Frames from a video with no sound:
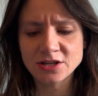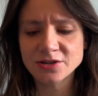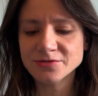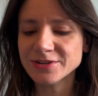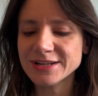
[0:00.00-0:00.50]

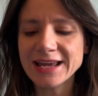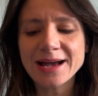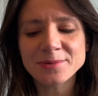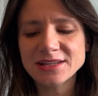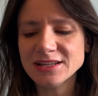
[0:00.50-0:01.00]
Your funny,
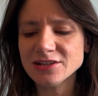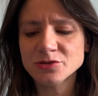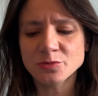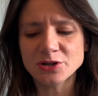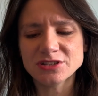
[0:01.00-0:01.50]
happy
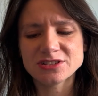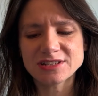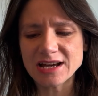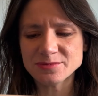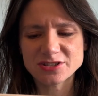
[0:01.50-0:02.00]
teenage boy
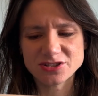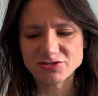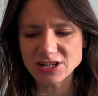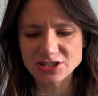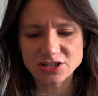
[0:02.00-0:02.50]
stabs the
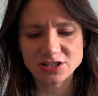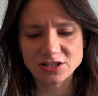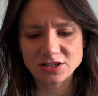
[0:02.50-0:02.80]
stranger.